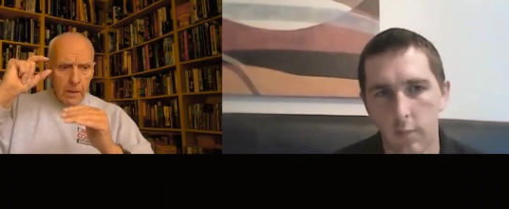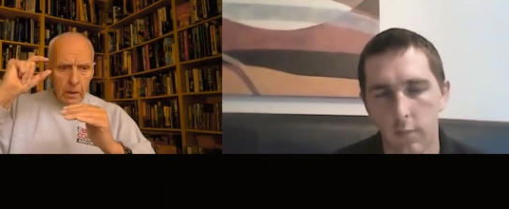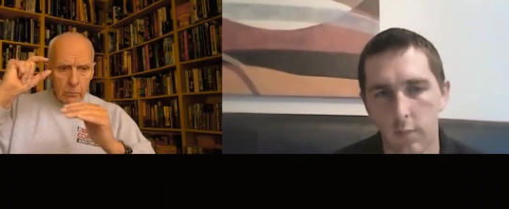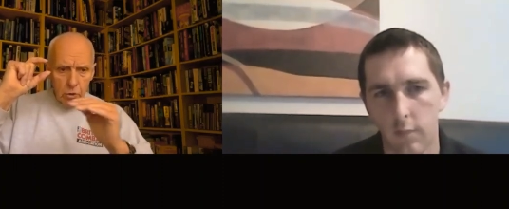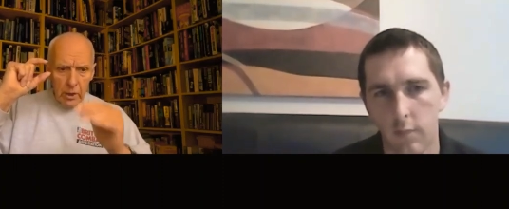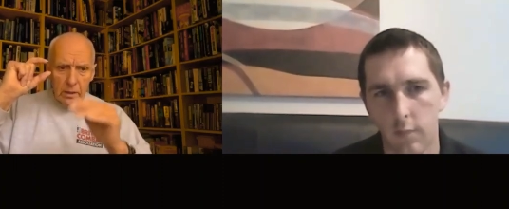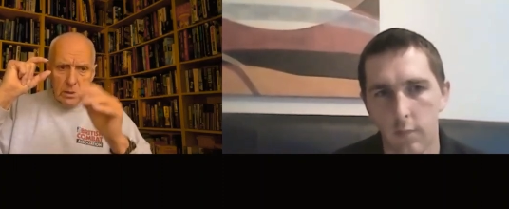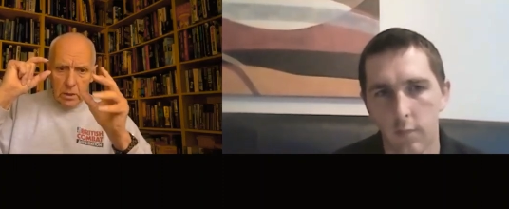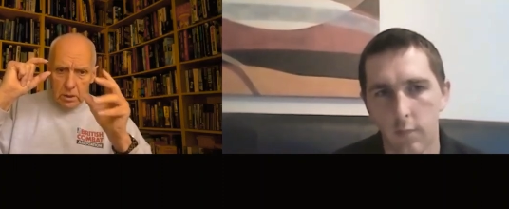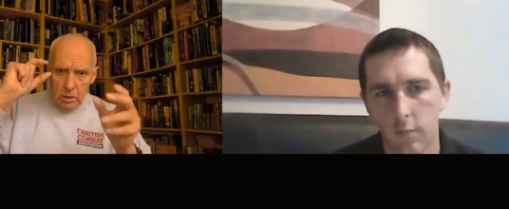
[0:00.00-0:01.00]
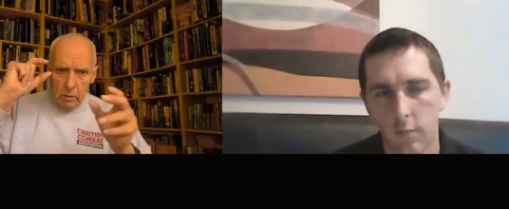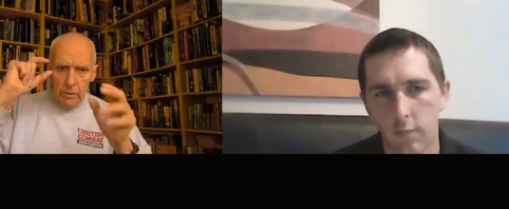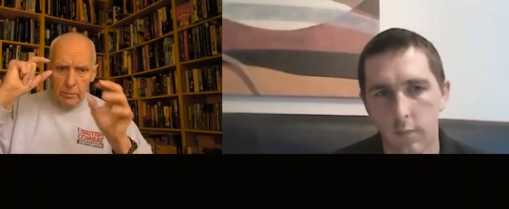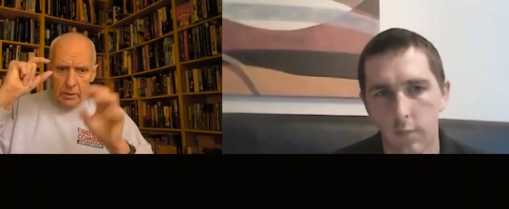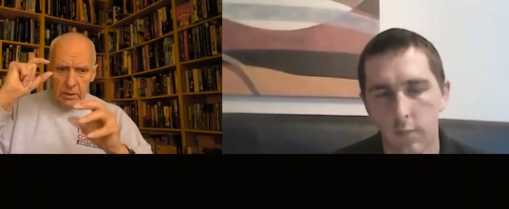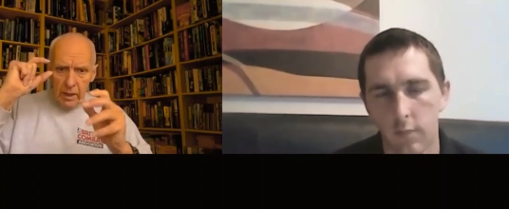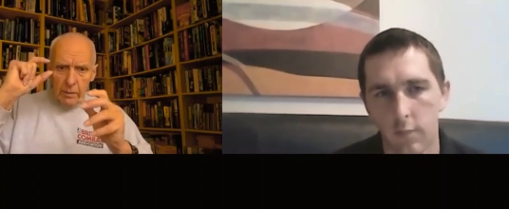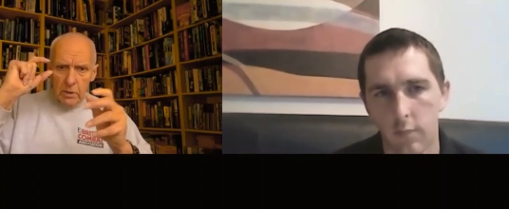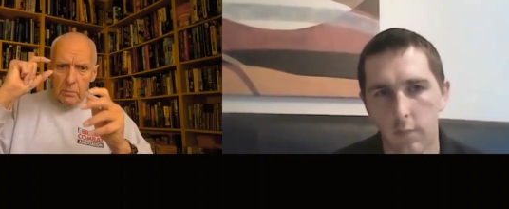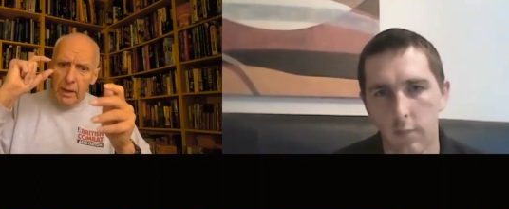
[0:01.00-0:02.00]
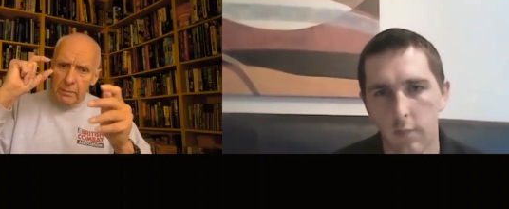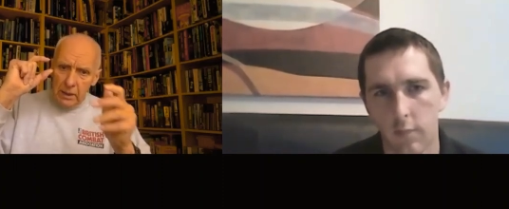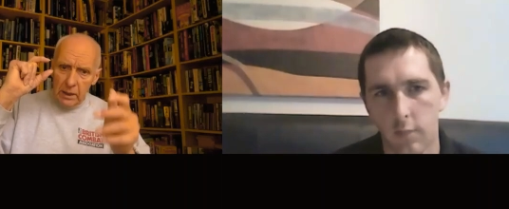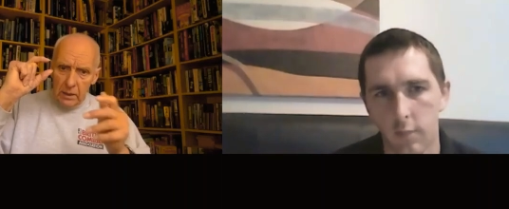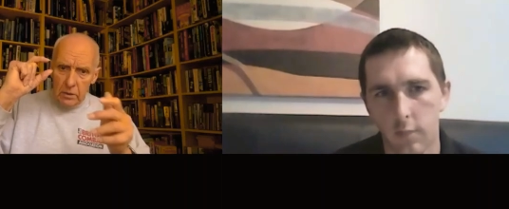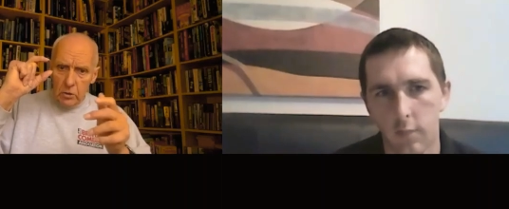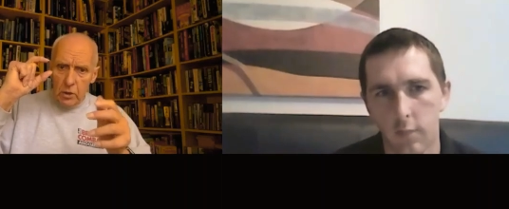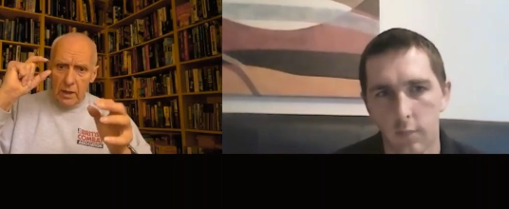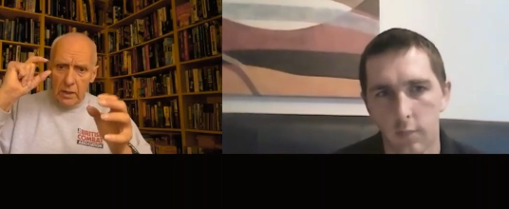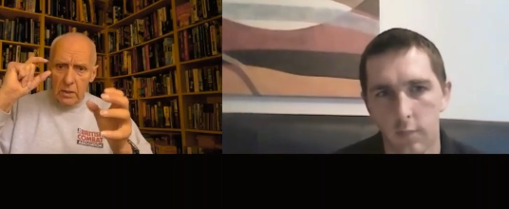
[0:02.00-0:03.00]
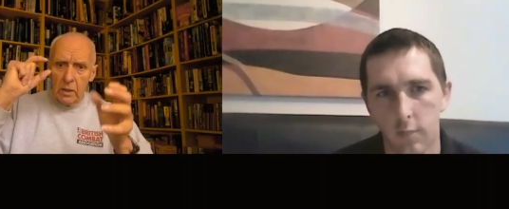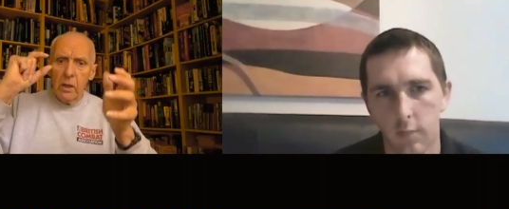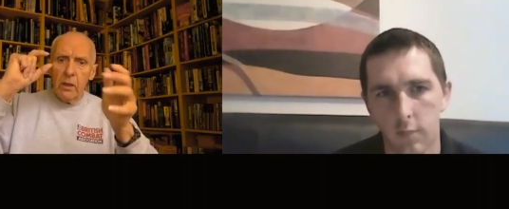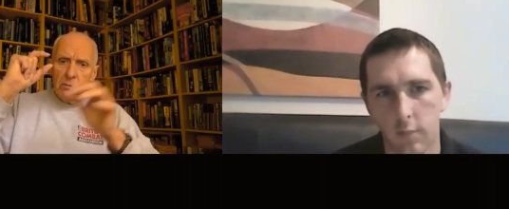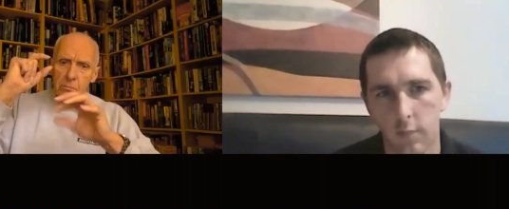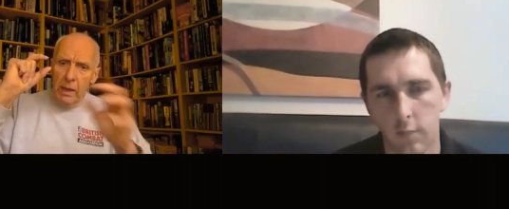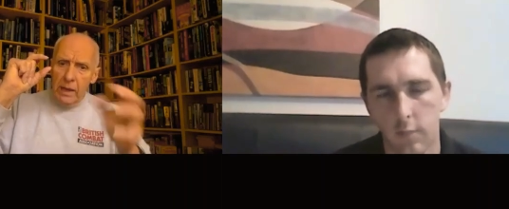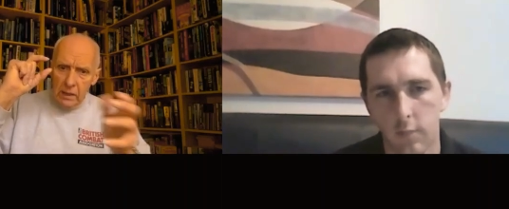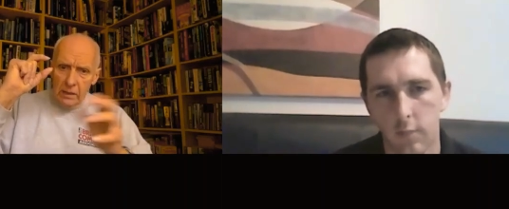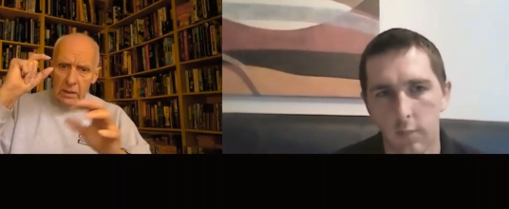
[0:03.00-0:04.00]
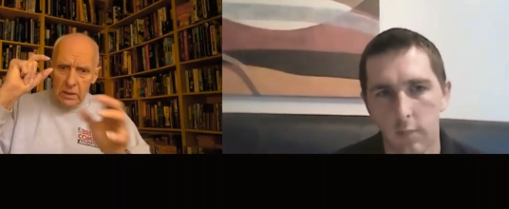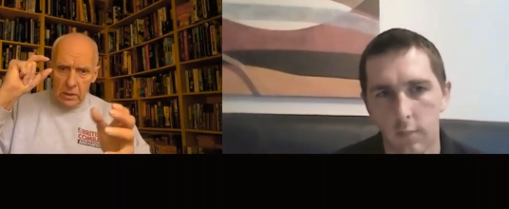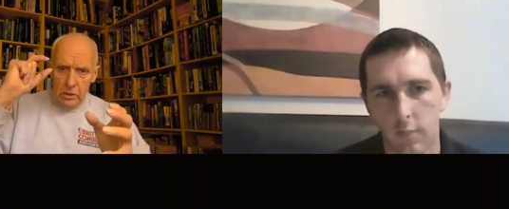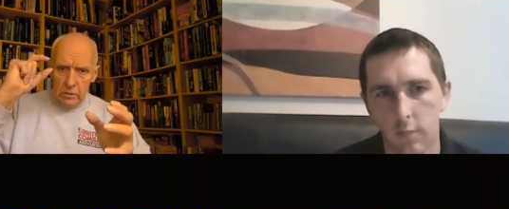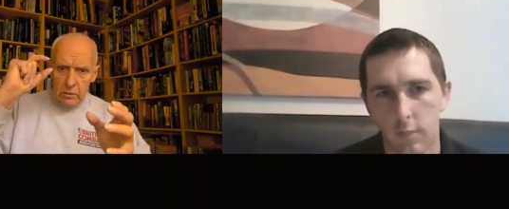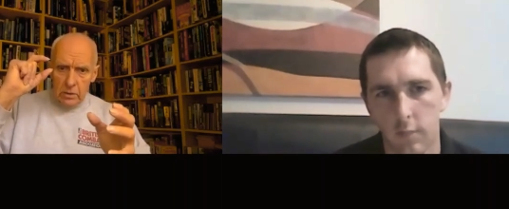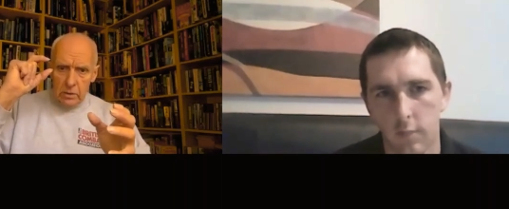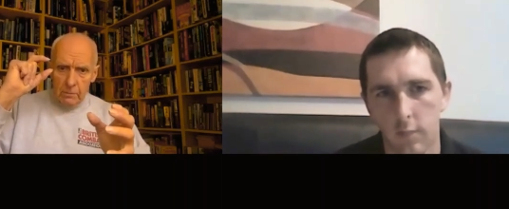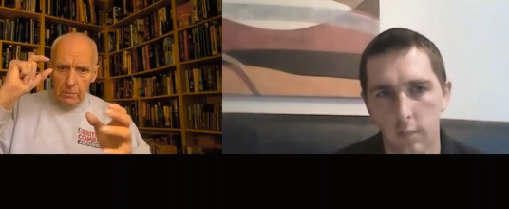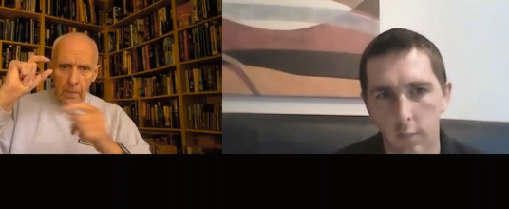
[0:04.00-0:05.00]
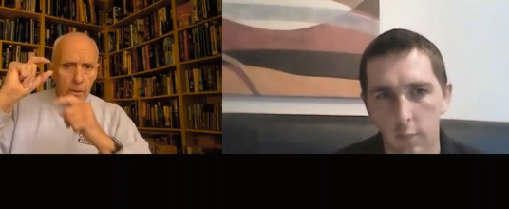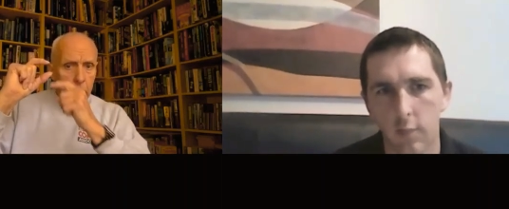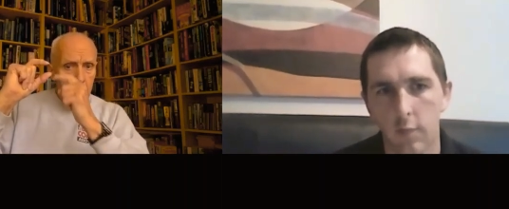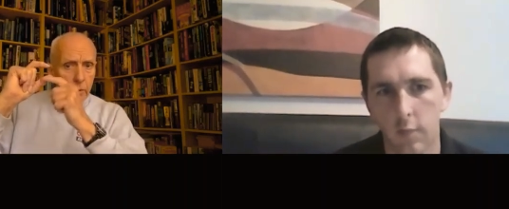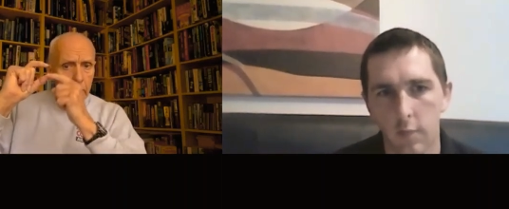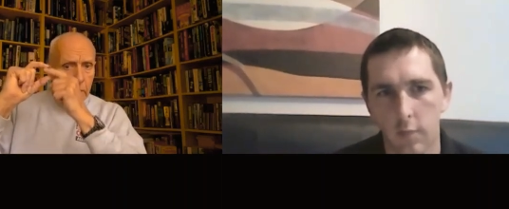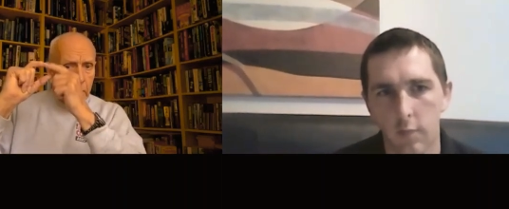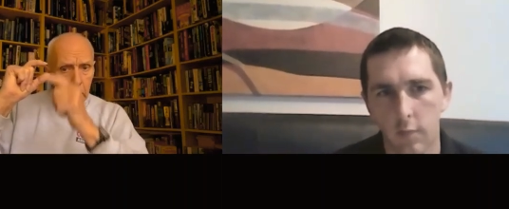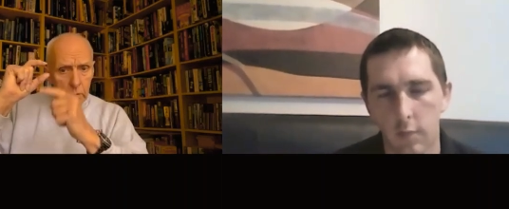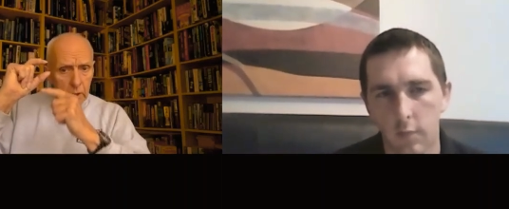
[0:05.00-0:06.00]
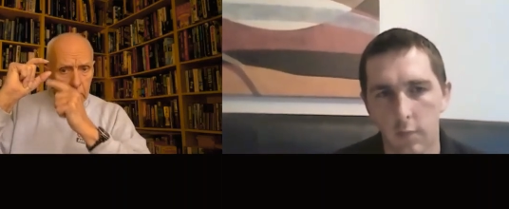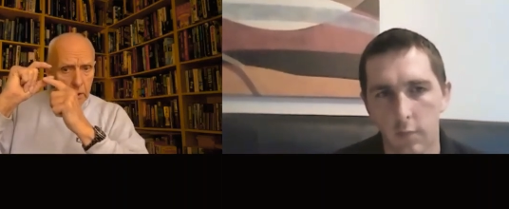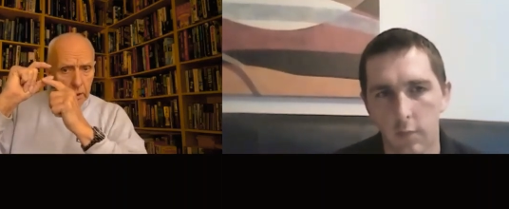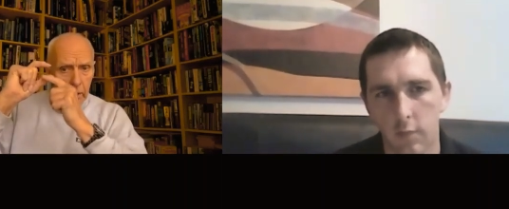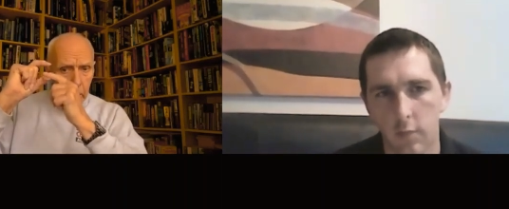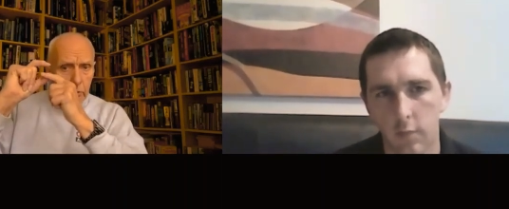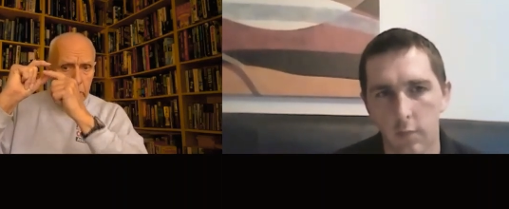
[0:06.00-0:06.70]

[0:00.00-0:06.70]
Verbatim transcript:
Speaker 1: I'm trying to stop them at times they might be getting stressed of making decisions so that they use the color codes to